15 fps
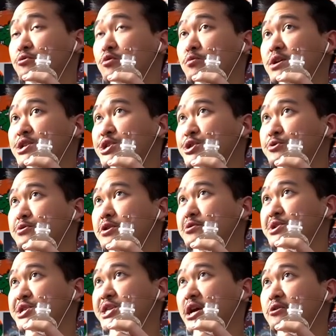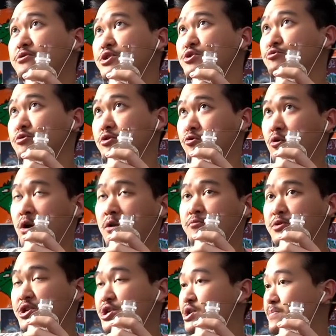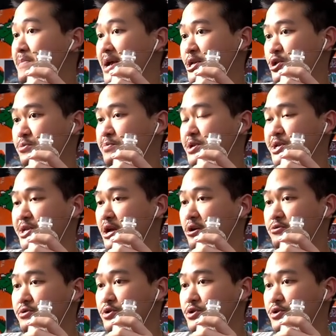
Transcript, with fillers: 01 Studio Cell Unicron, which is a Masterpiece-styled